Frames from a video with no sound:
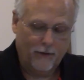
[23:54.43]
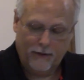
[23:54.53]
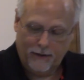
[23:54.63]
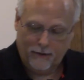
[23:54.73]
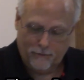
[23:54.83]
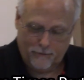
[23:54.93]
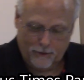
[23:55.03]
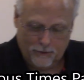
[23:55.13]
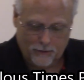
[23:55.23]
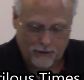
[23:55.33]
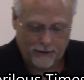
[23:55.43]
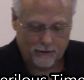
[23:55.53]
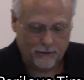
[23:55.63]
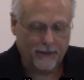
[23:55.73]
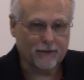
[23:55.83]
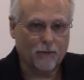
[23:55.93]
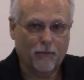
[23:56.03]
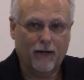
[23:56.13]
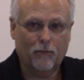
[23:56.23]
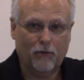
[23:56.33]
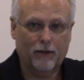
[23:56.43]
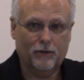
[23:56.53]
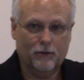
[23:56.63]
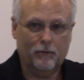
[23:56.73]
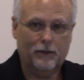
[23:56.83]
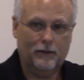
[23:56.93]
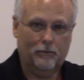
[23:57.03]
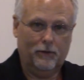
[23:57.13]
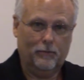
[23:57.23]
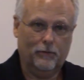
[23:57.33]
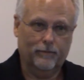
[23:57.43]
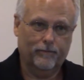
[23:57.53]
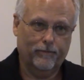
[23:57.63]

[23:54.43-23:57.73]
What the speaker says: They can't figure it out. That's a bad place to be, people.